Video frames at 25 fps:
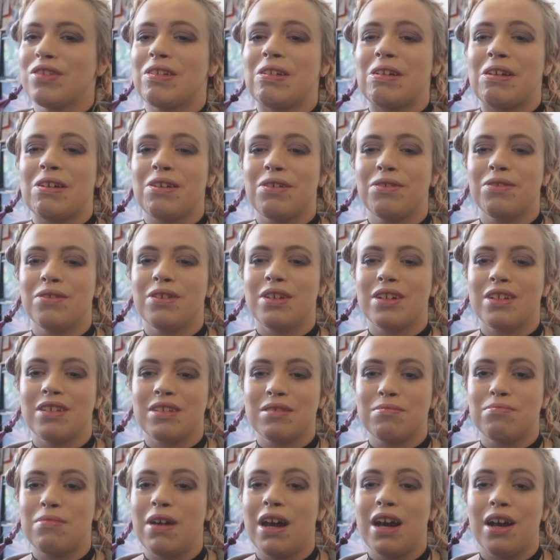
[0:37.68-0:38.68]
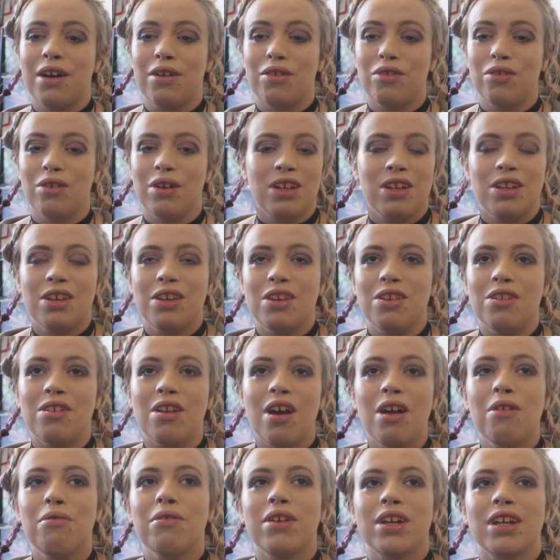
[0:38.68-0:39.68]
video is about
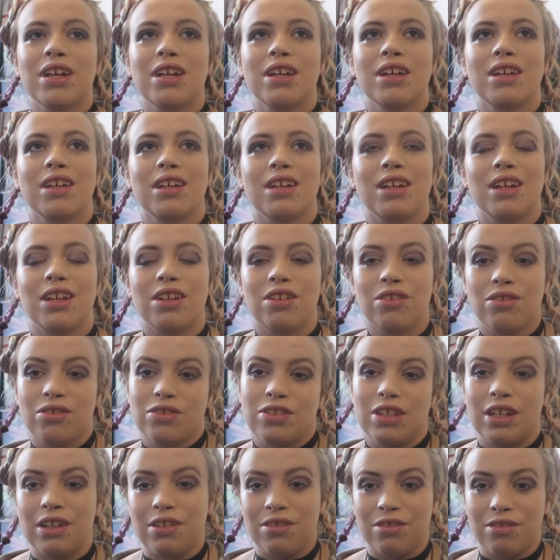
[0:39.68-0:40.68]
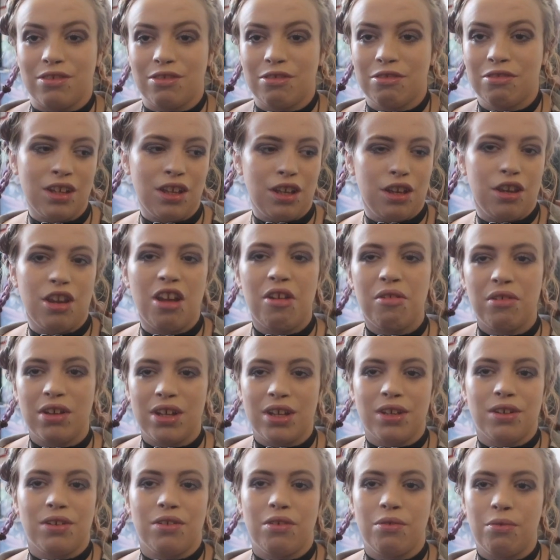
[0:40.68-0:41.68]
knowing yourself,
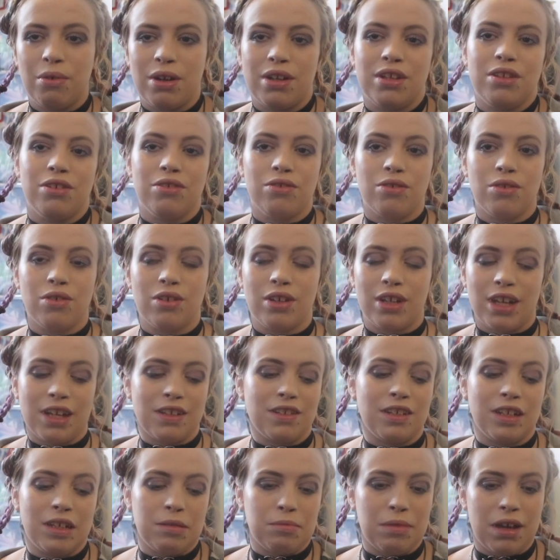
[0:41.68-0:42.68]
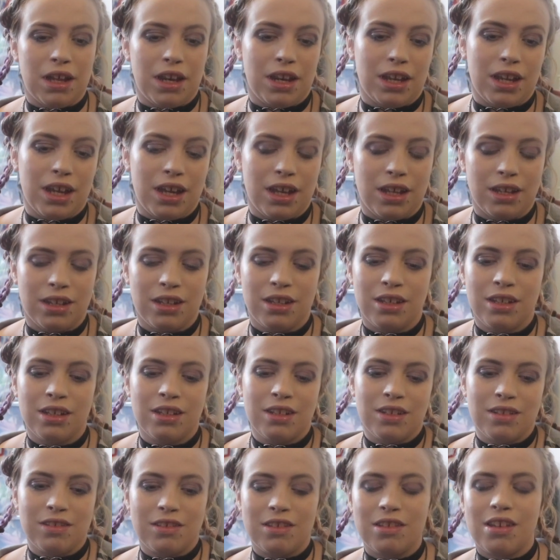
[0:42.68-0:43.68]
knowing when you're getting bad again.
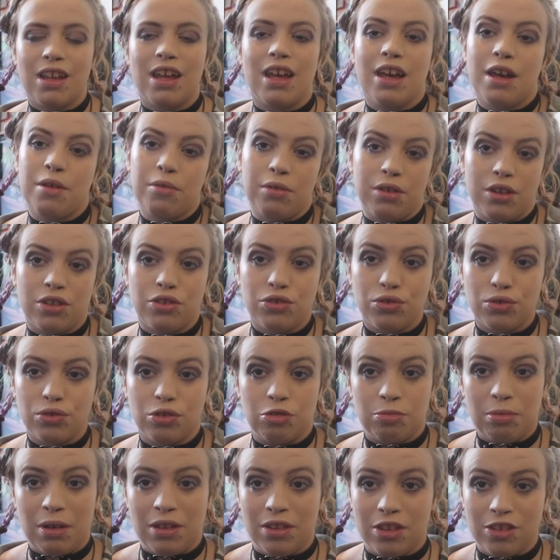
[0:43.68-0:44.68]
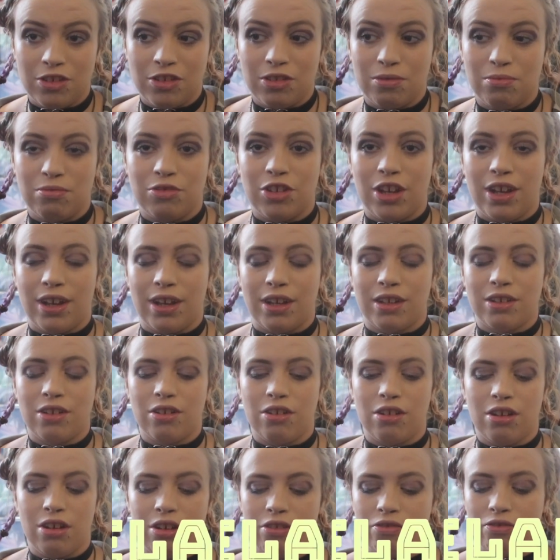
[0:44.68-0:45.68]
Today I want to talk about the subject
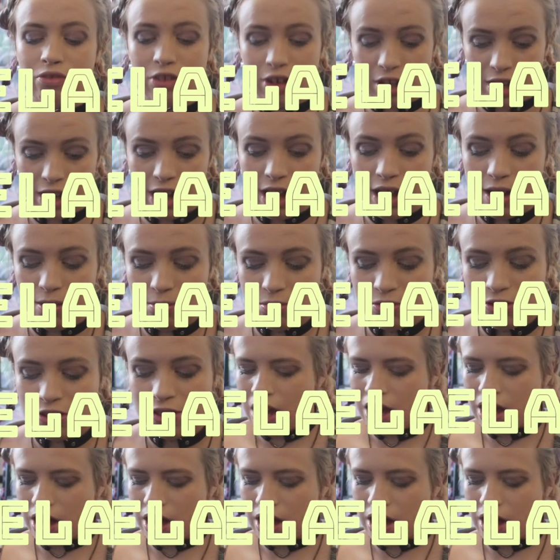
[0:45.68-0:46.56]
of relapse.